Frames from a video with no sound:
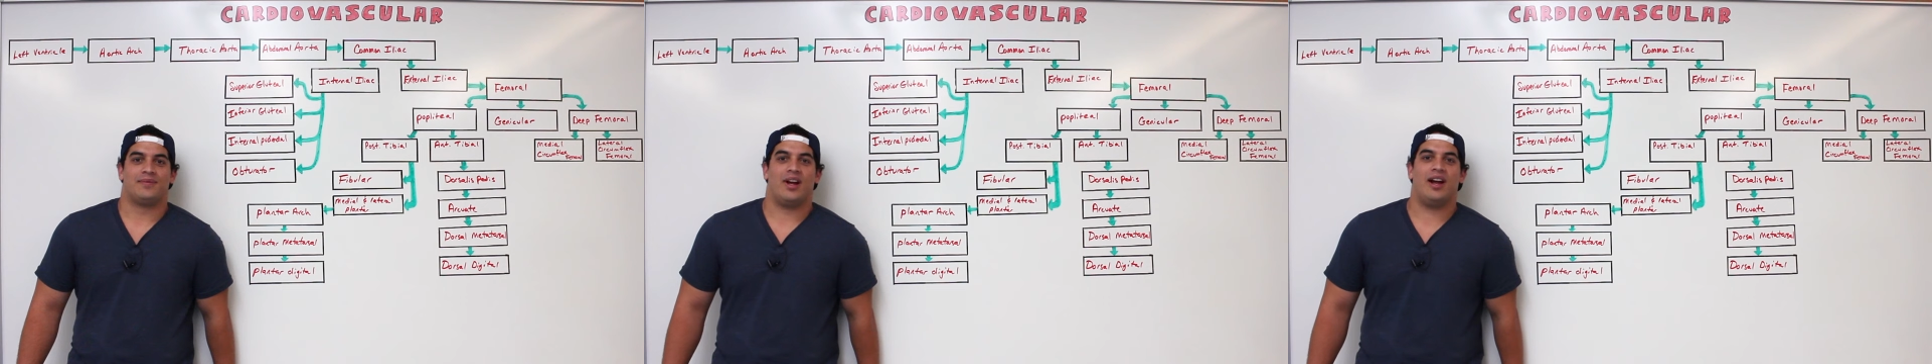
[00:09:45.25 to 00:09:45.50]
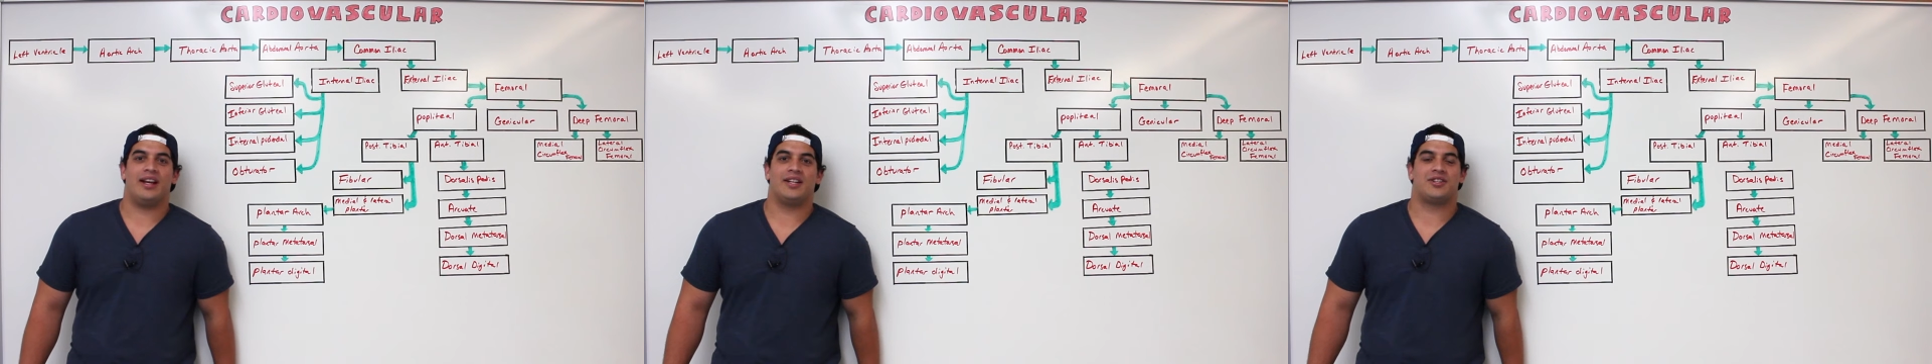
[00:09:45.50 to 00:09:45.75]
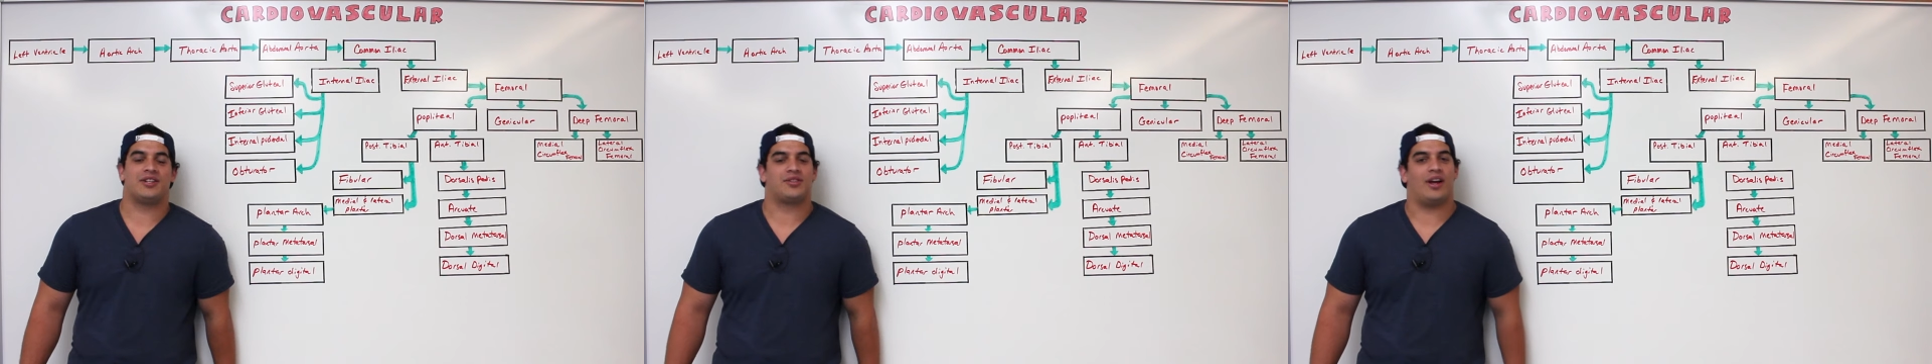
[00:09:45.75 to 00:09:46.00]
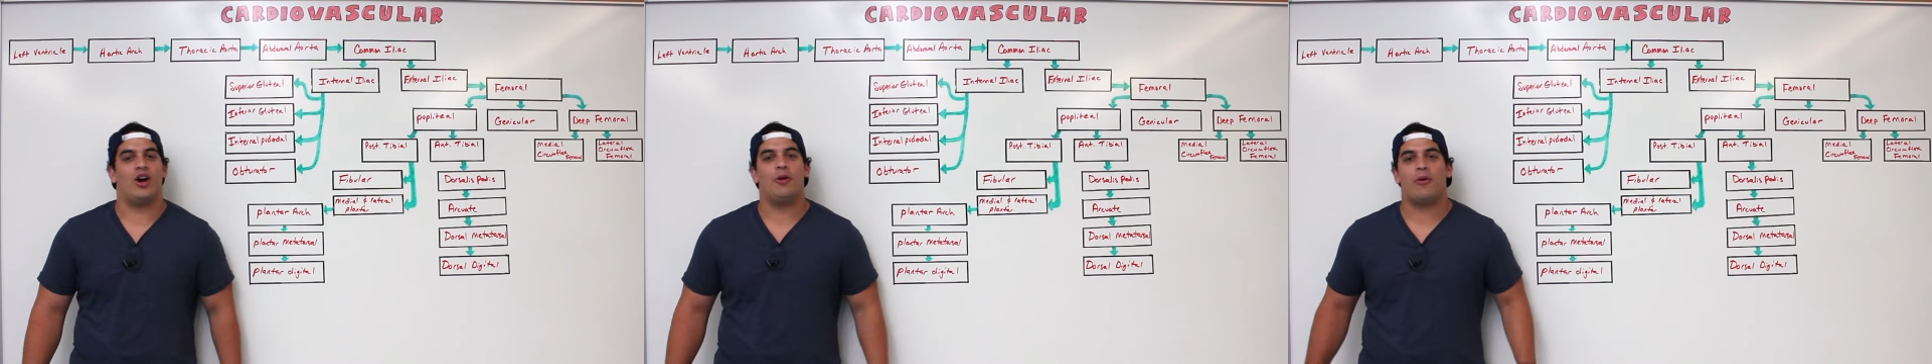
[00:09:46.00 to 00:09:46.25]
All right, Ninja Nerds,
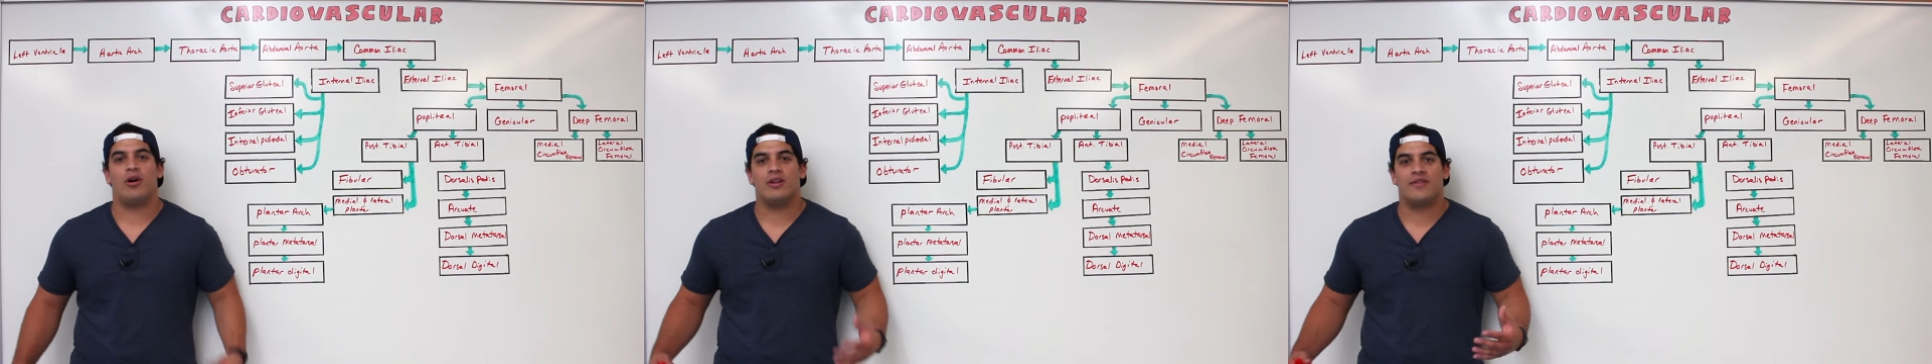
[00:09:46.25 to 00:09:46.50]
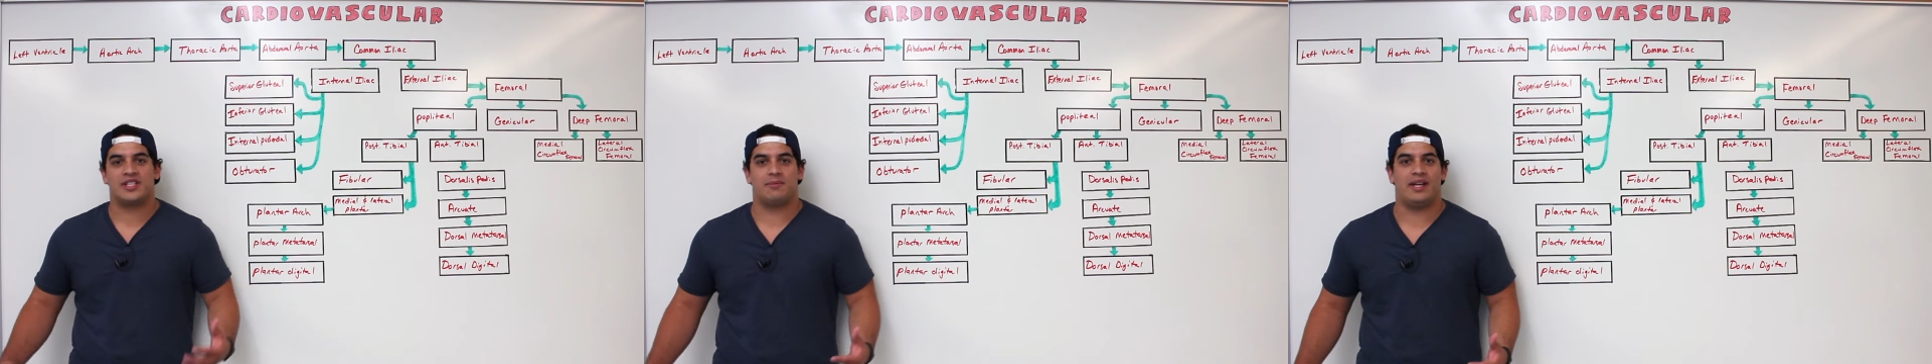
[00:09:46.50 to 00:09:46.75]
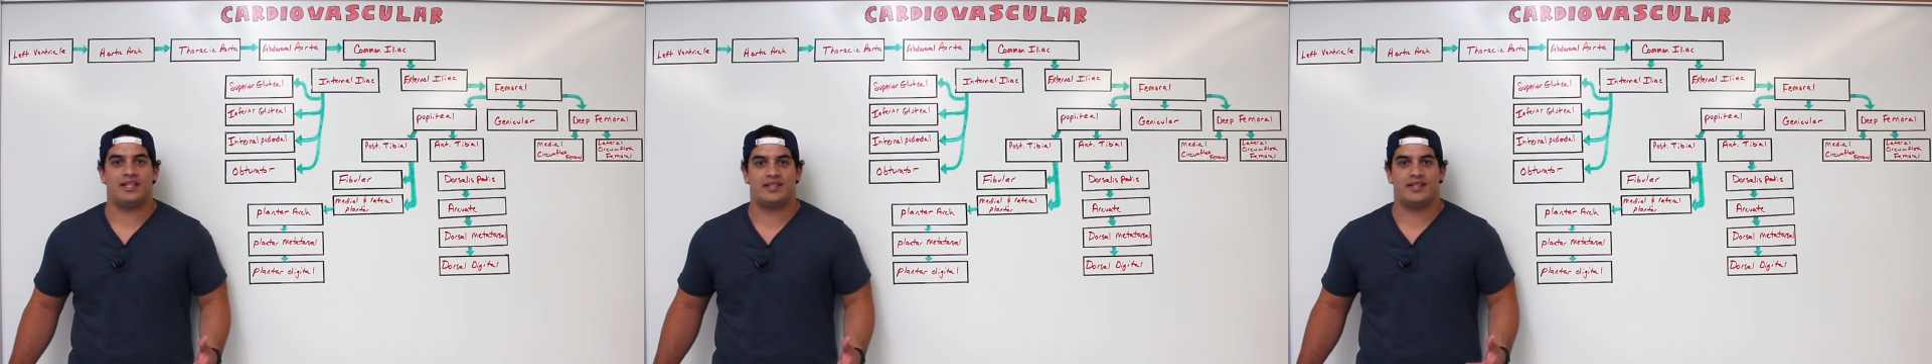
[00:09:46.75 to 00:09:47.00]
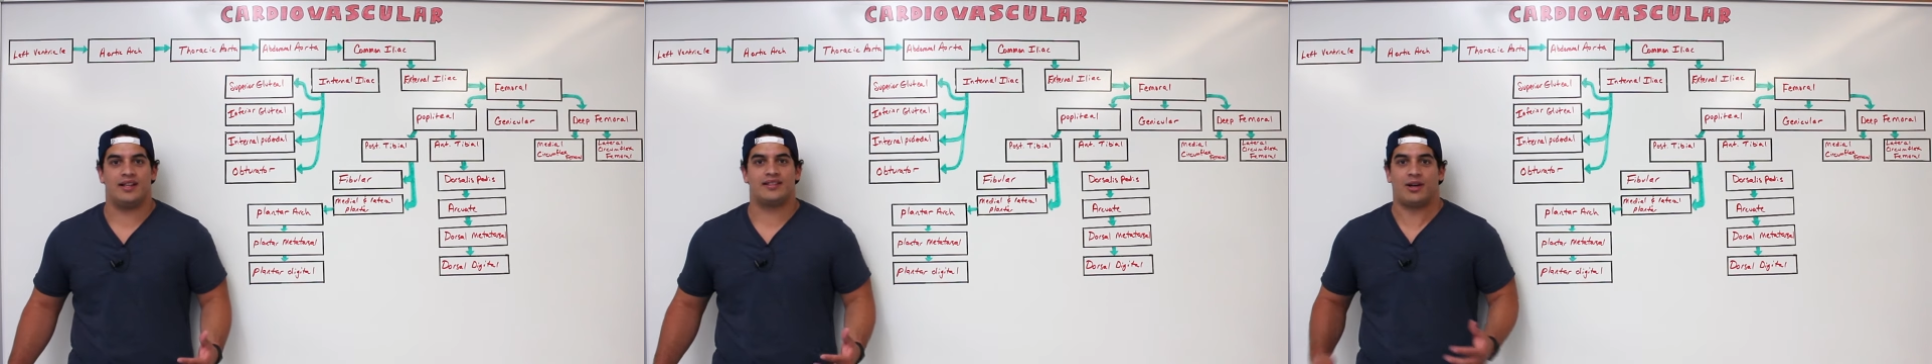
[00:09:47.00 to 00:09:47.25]
so I hope all of this made
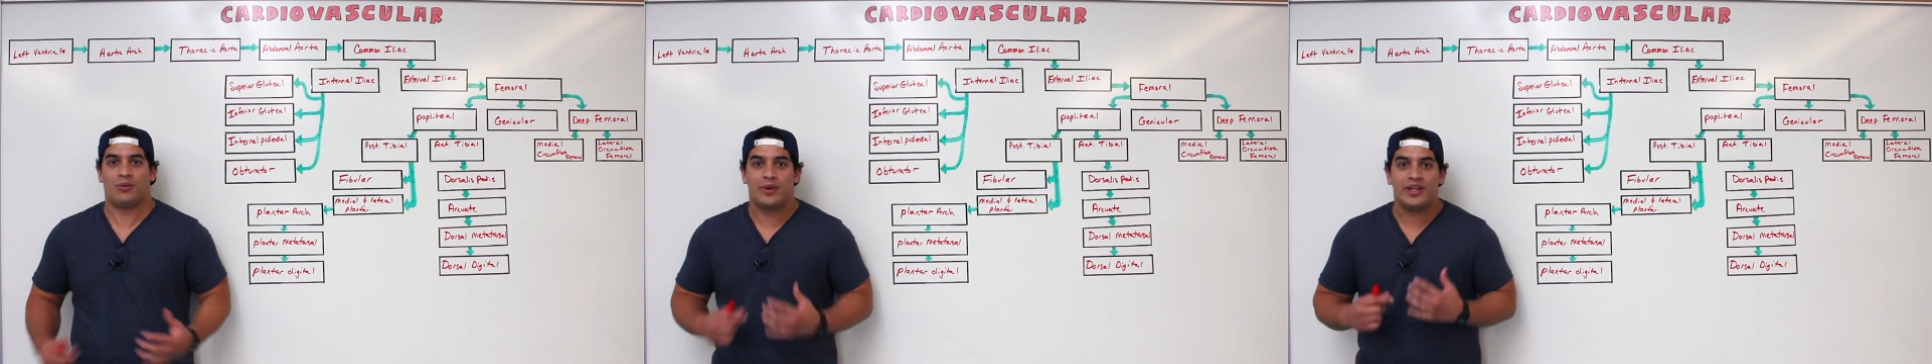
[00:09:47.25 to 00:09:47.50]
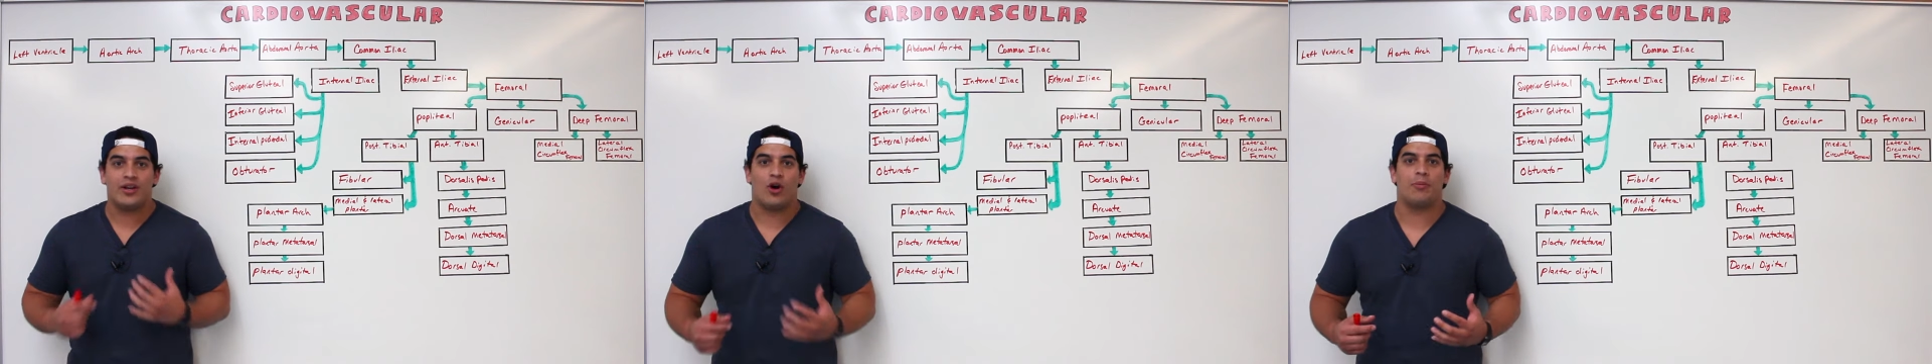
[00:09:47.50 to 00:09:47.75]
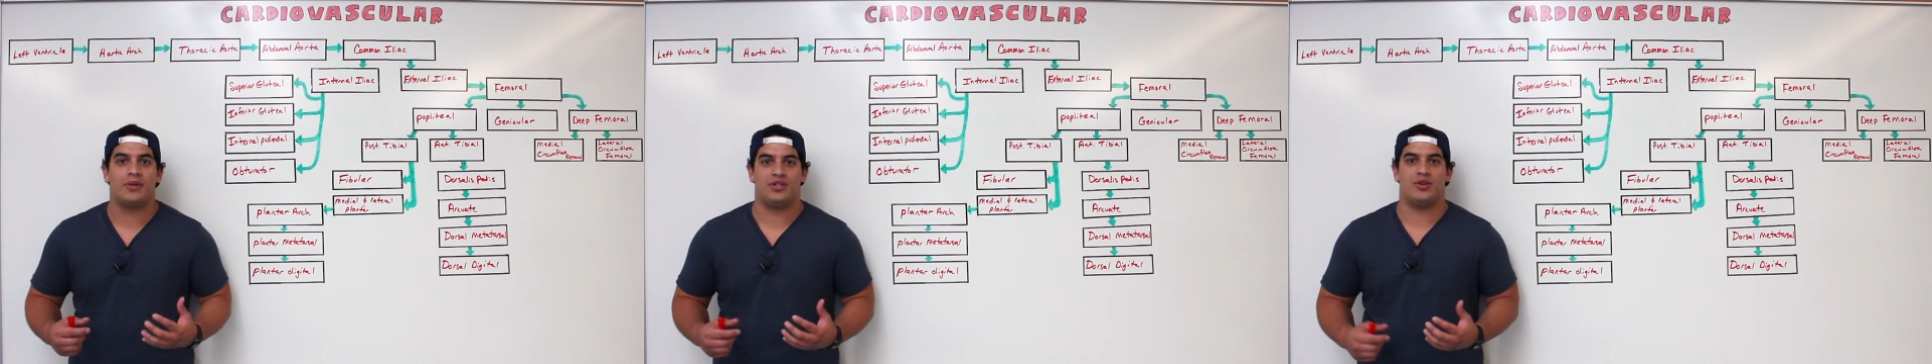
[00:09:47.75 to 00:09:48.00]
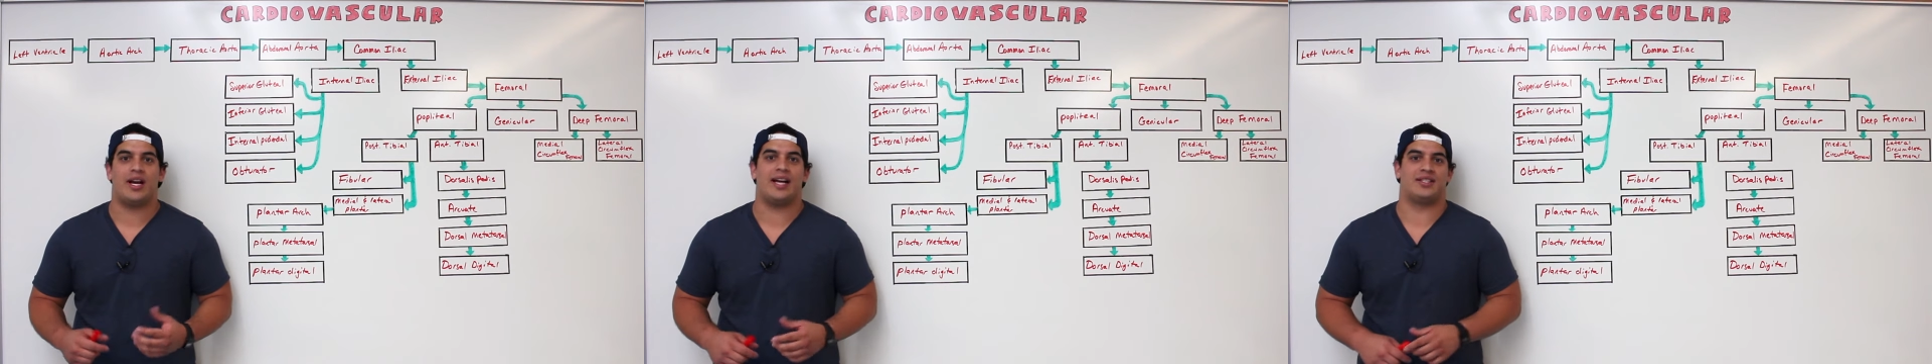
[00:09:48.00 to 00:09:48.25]
sense. I really hope
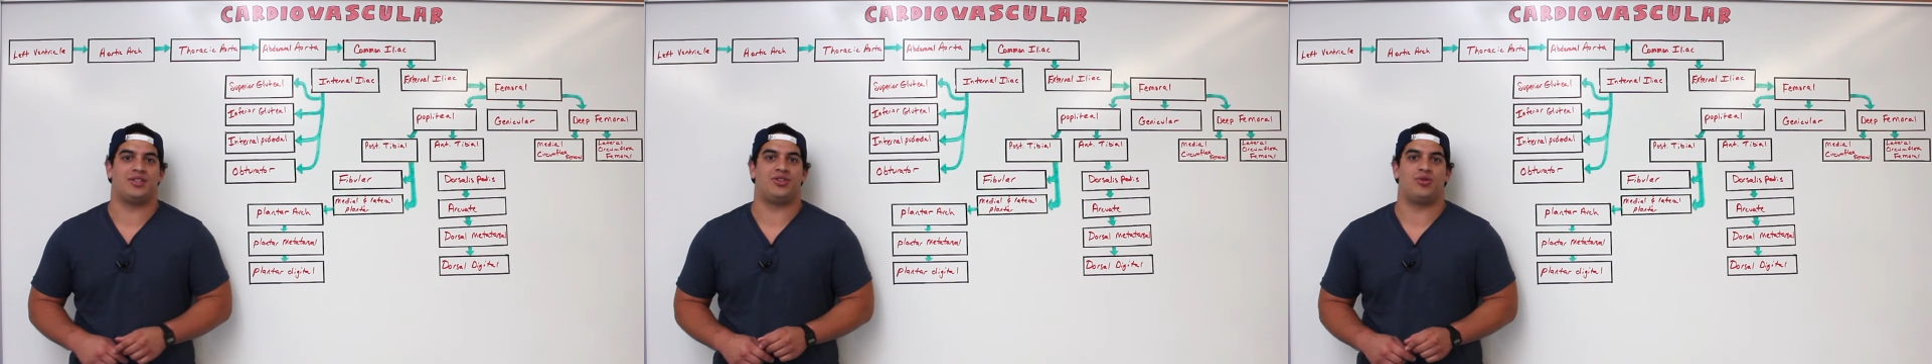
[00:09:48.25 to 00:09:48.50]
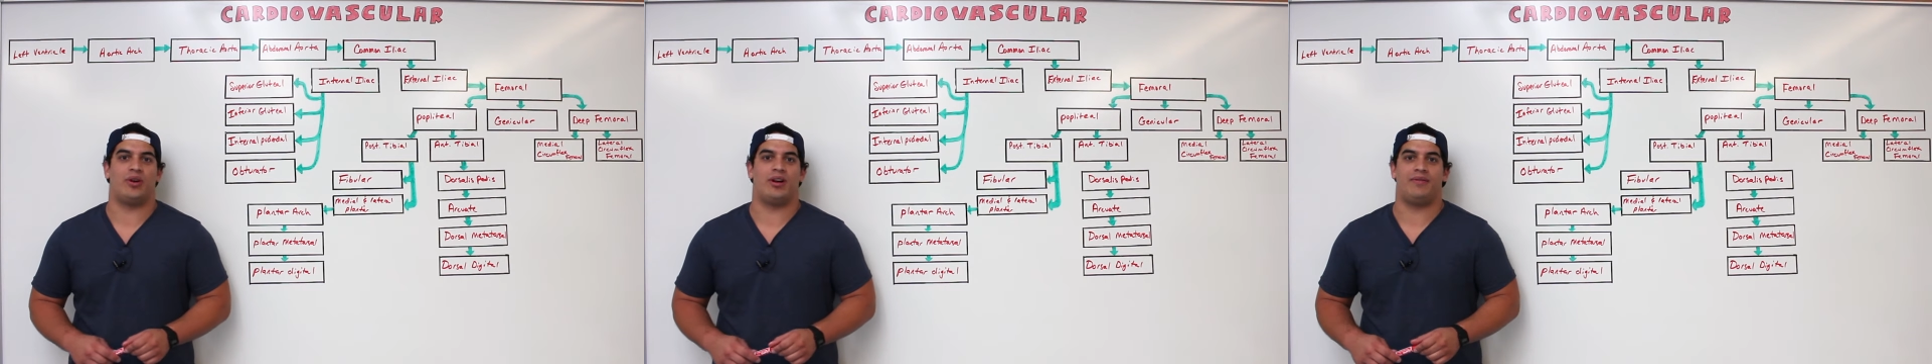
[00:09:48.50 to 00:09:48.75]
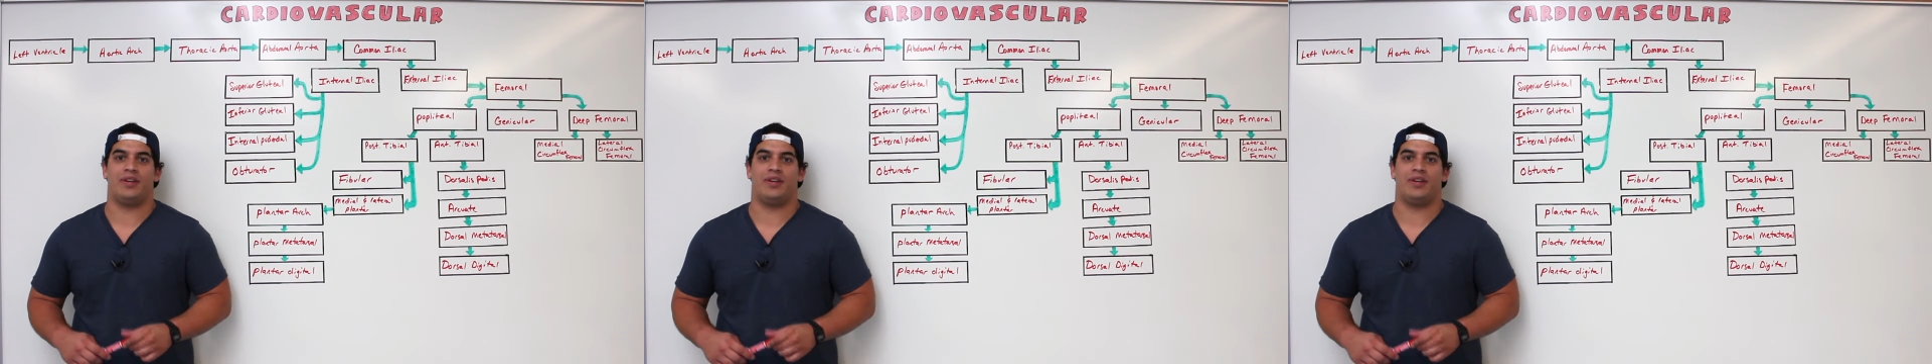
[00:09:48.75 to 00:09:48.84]
that you guys enjoyed it.